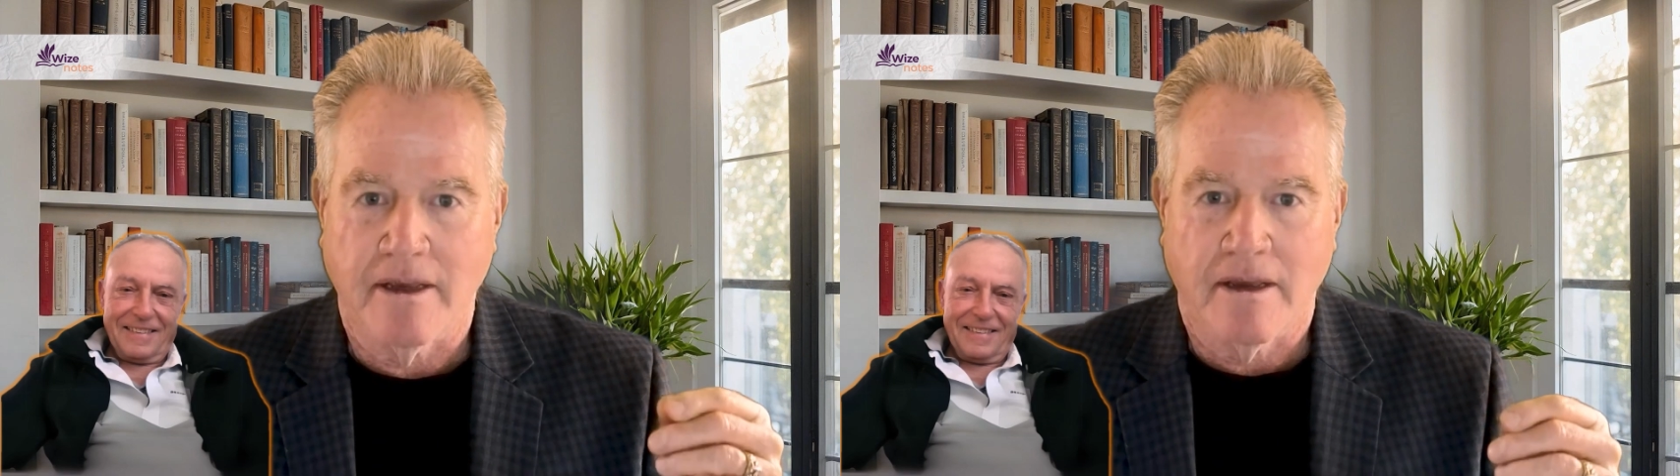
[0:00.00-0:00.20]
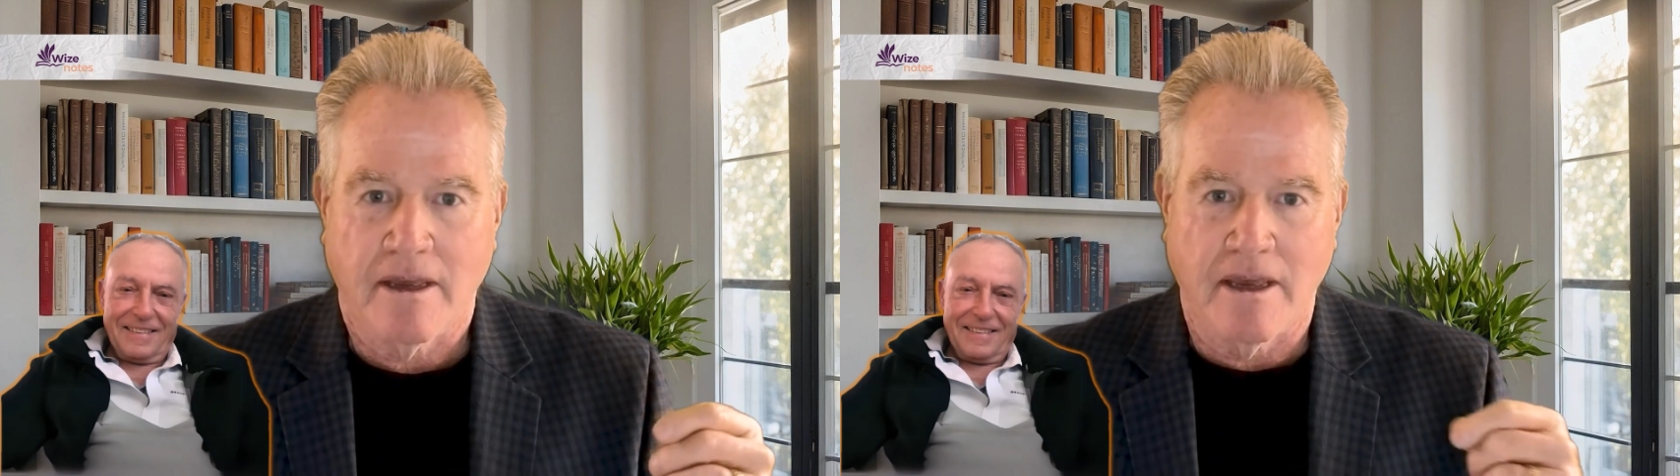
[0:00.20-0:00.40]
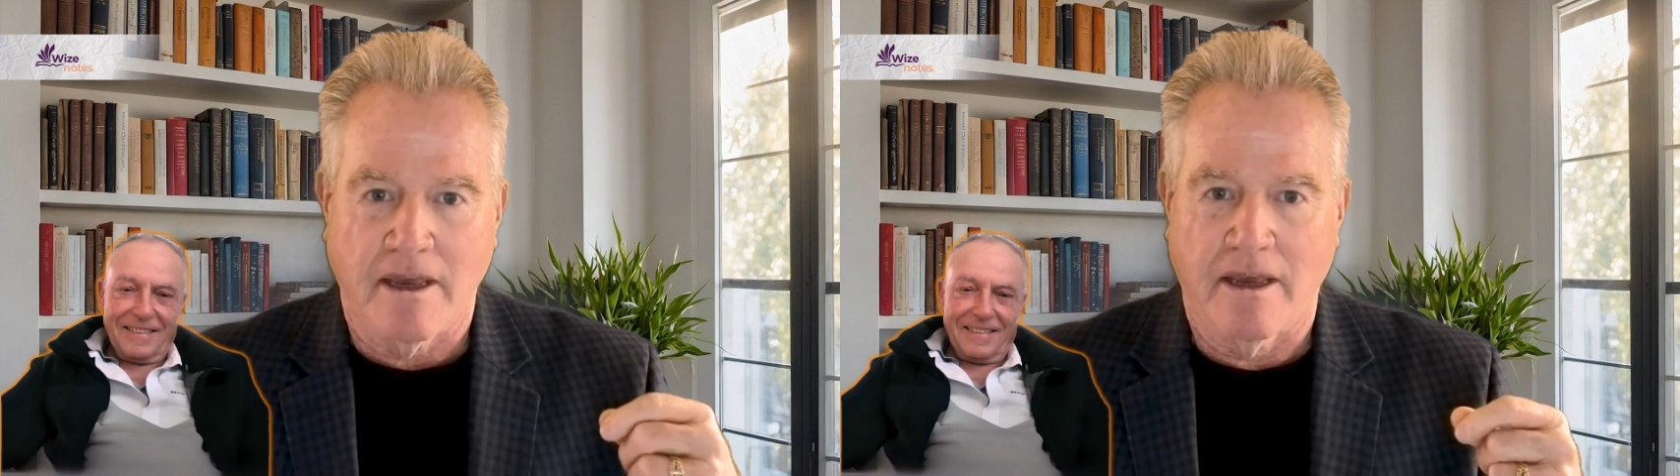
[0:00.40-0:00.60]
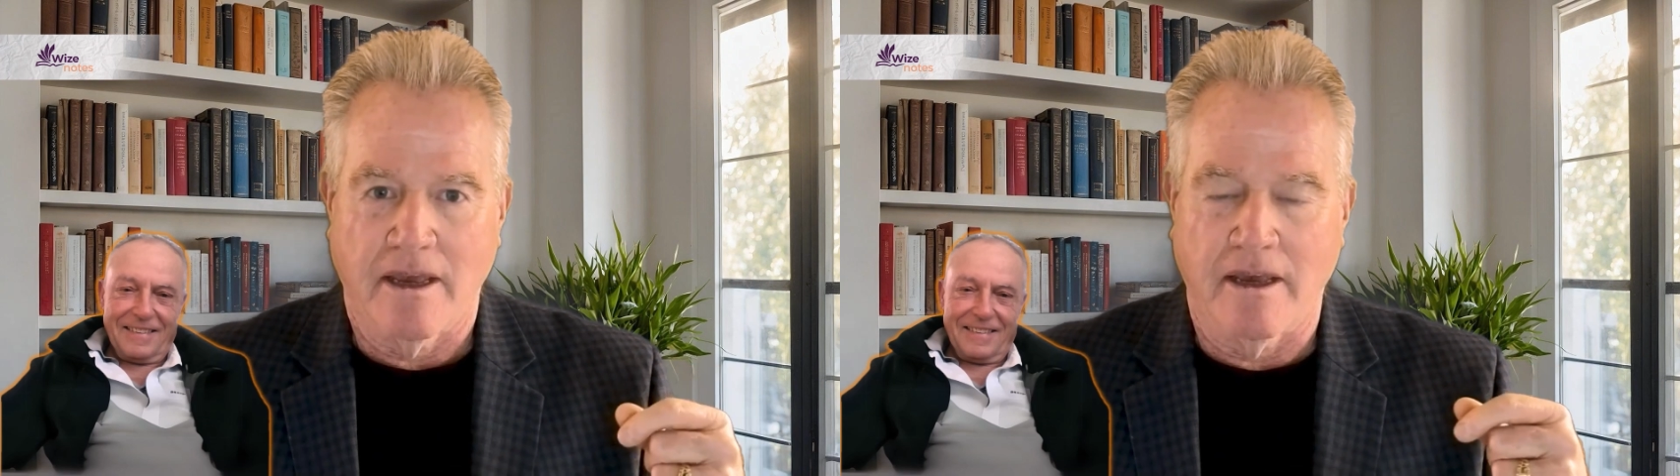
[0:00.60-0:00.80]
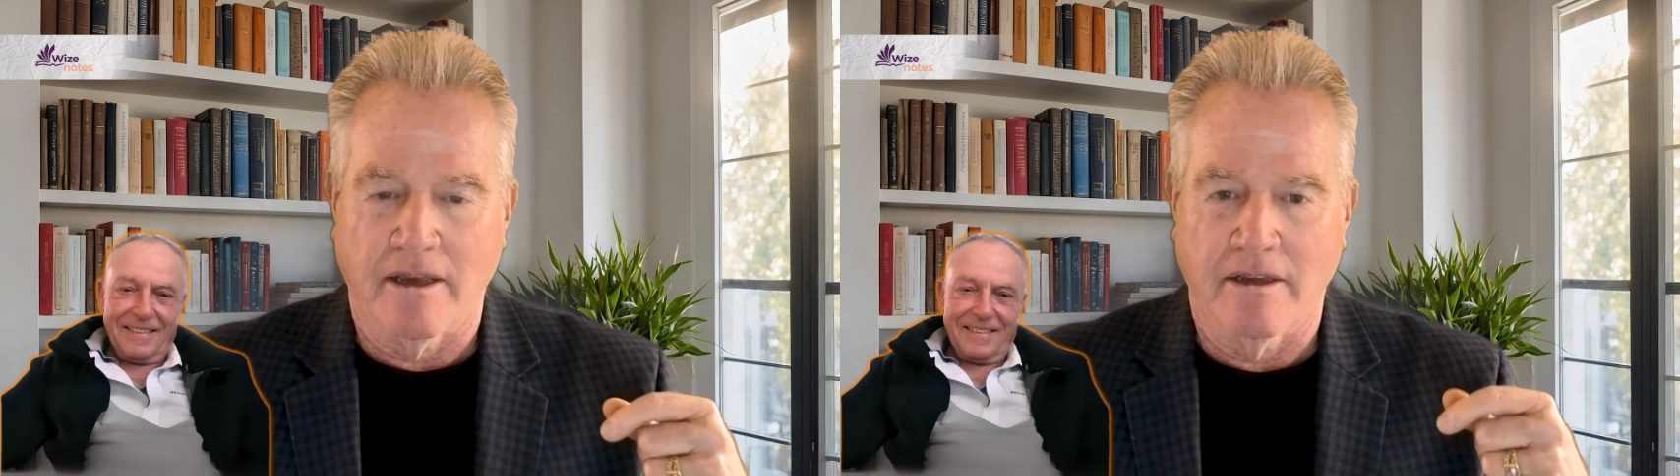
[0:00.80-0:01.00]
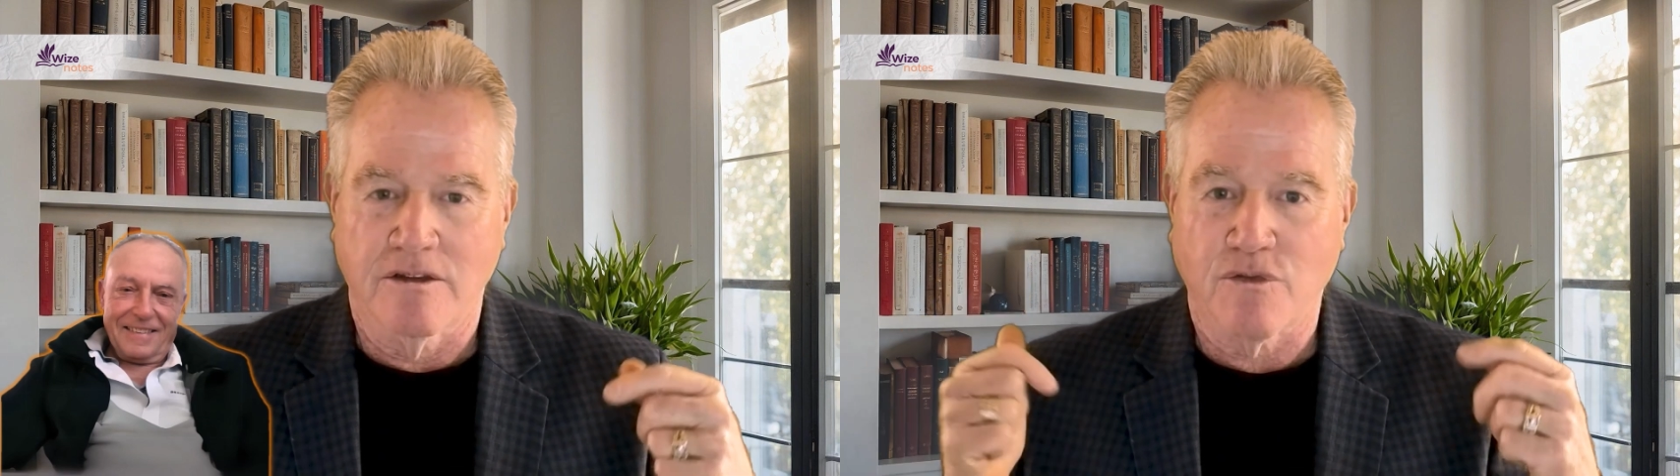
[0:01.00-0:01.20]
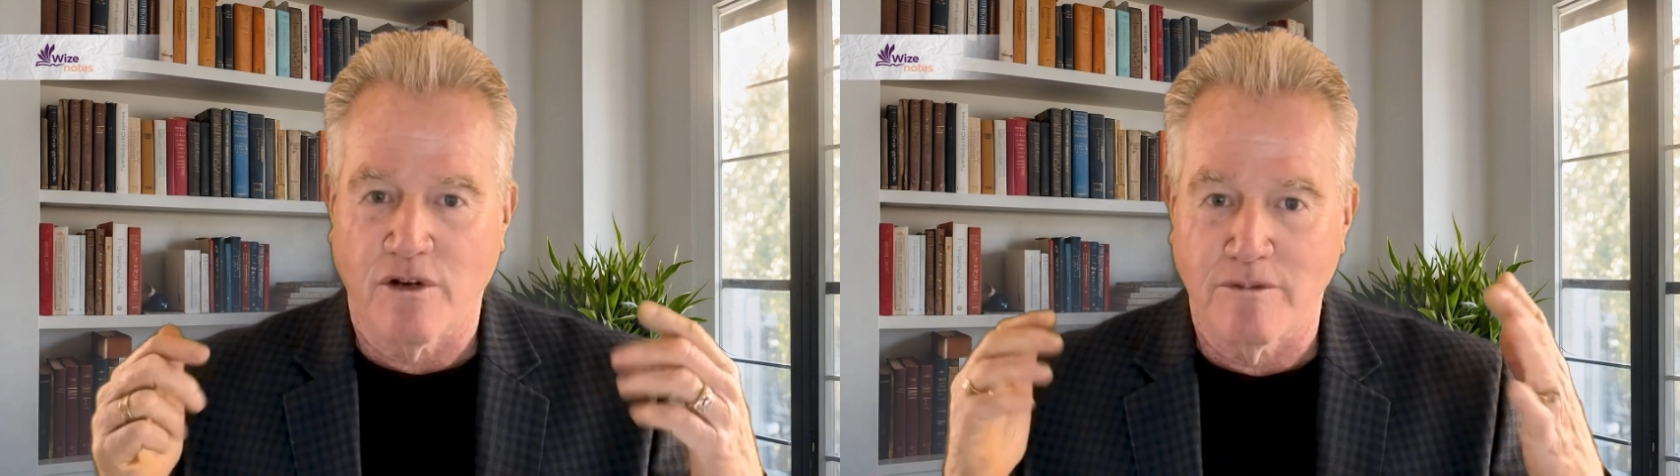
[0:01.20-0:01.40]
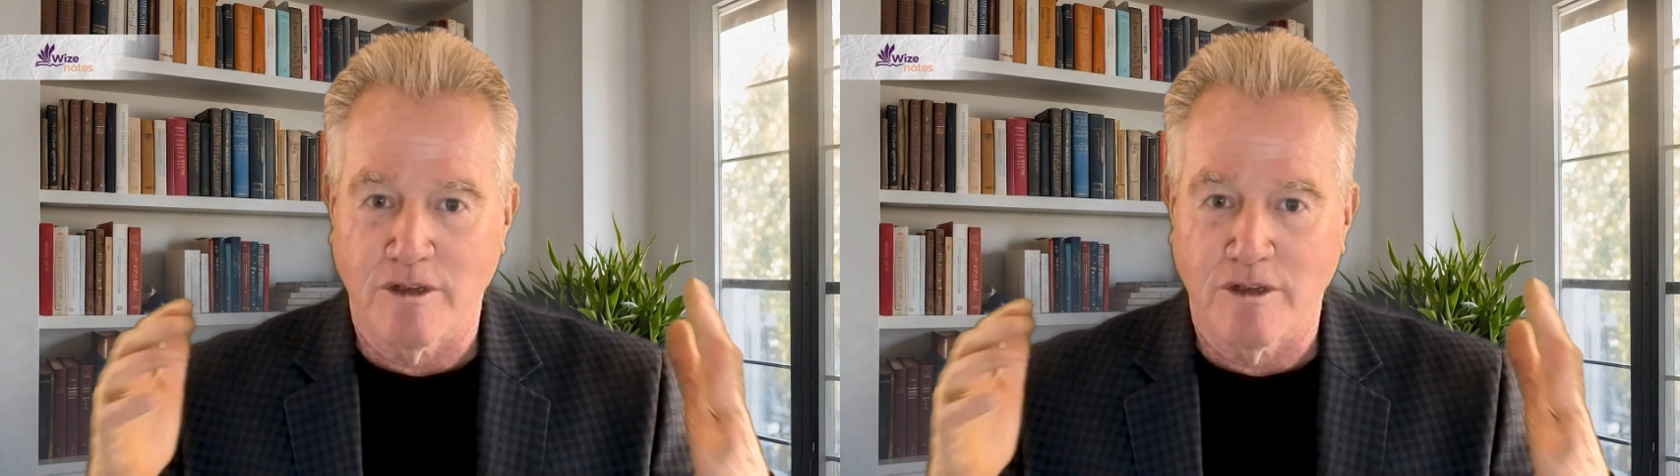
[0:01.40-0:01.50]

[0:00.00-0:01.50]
He is from